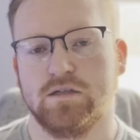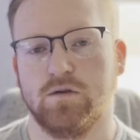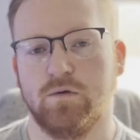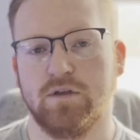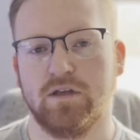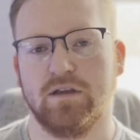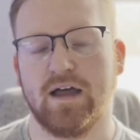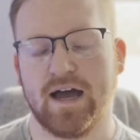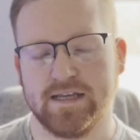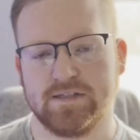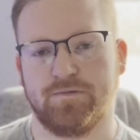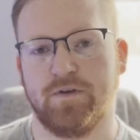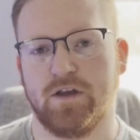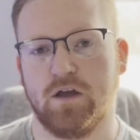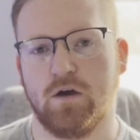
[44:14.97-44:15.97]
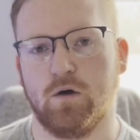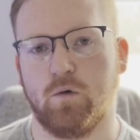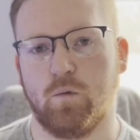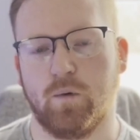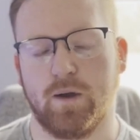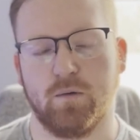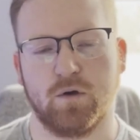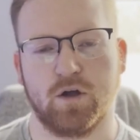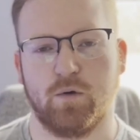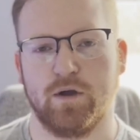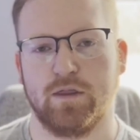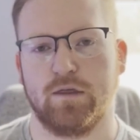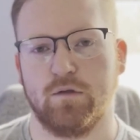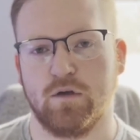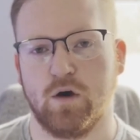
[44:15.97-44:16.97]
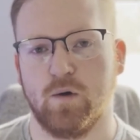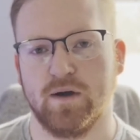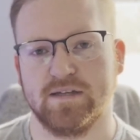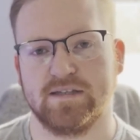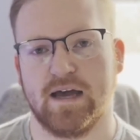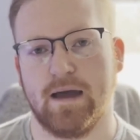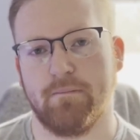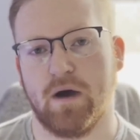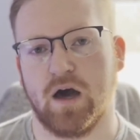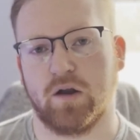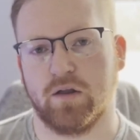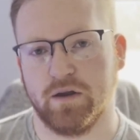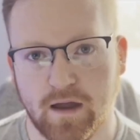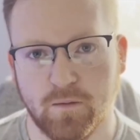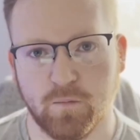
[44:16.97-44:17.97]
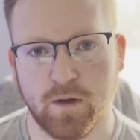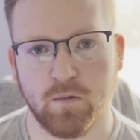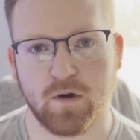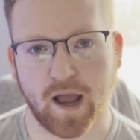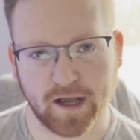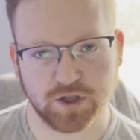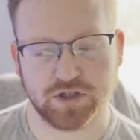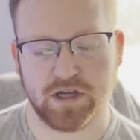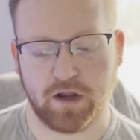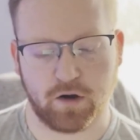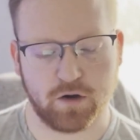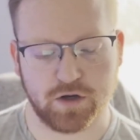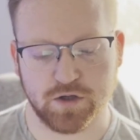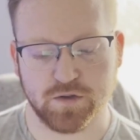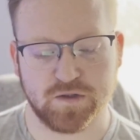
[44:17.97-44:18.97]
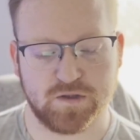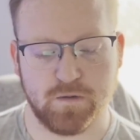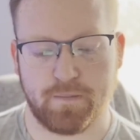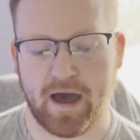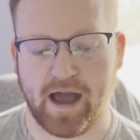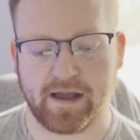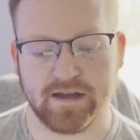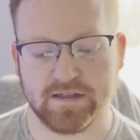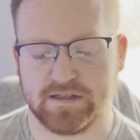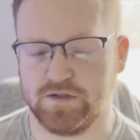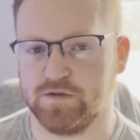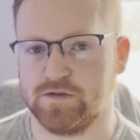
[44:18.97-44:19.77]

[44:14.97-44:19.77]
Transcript: So in the last video, we were going through the OSI model, and we were actually introduced to packets